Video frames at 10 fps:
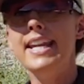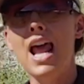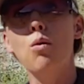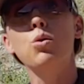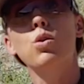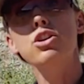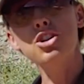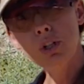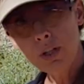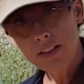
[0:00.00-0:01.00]
now when we're
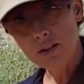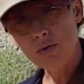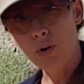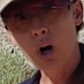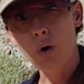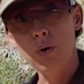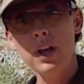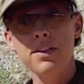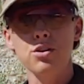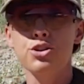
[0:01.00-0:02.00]
shooting this row,
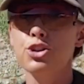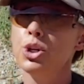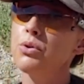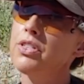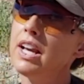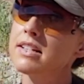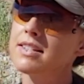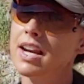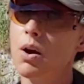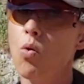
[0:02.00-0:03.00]
there's two things
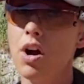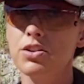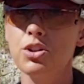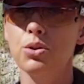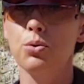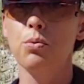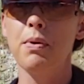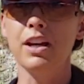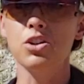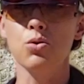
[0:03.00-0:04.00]
that I want to
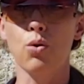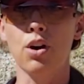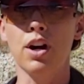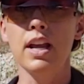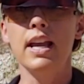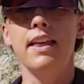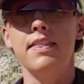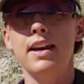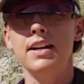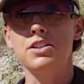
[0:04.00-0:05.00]
make sure
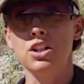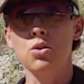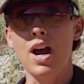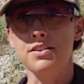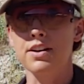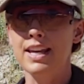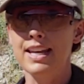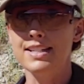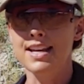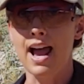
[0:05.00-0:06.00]
that you guys are
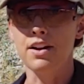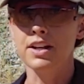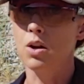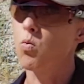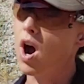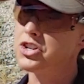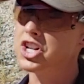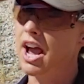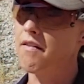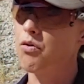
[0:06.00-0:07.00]
getting dialed in and
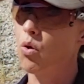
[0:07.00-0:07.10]
watching out